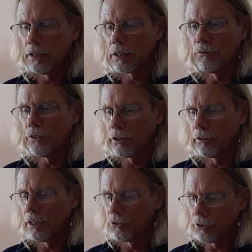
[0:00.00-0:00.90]

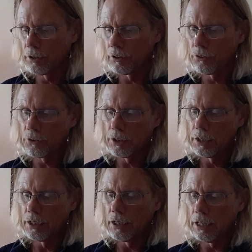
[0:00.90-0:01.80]
configurations.
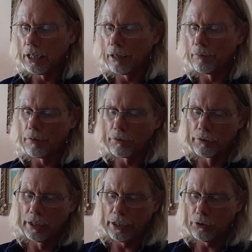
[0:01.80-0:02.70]
A
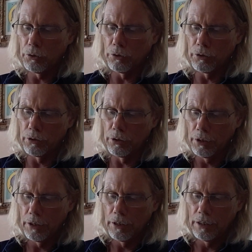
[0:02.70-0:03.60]
really cool
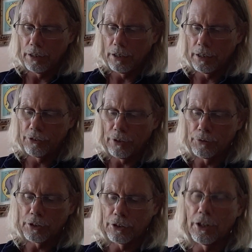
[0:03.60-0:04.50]

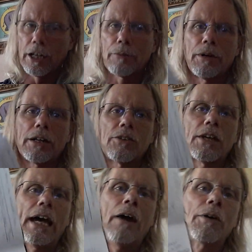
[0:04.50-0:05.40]
subject to talk about is
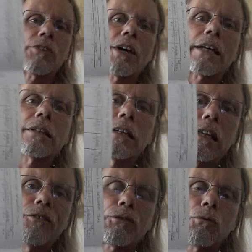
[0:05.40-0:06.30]
how exactly
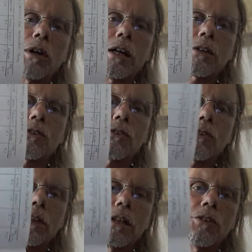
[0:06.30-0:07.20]
lift works,
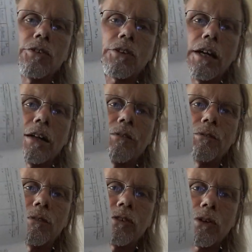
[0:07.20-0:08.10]
and this is kind
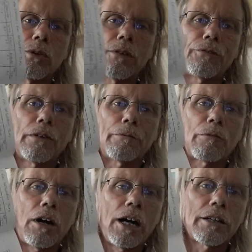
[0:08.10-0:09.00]
of stolen from
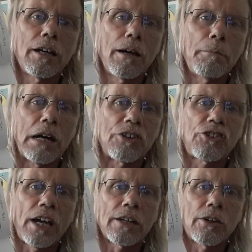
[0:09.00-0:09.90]
Rod
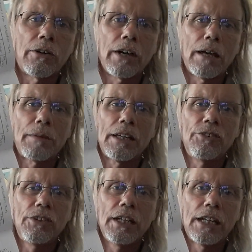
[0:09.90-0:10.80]
Machado,
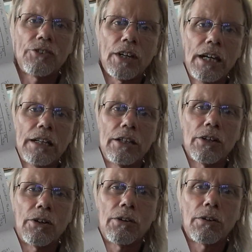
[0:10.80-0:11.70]

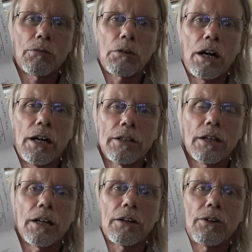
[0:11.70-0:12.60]
M-A-C-H-A-D-O, Rod,
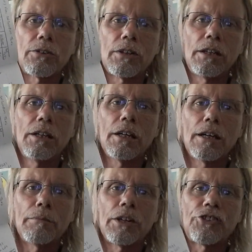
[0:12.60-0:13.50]
R-O-D,
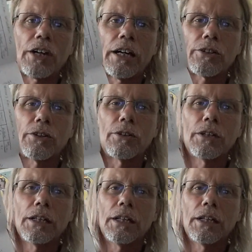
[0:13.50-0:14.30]
Machado.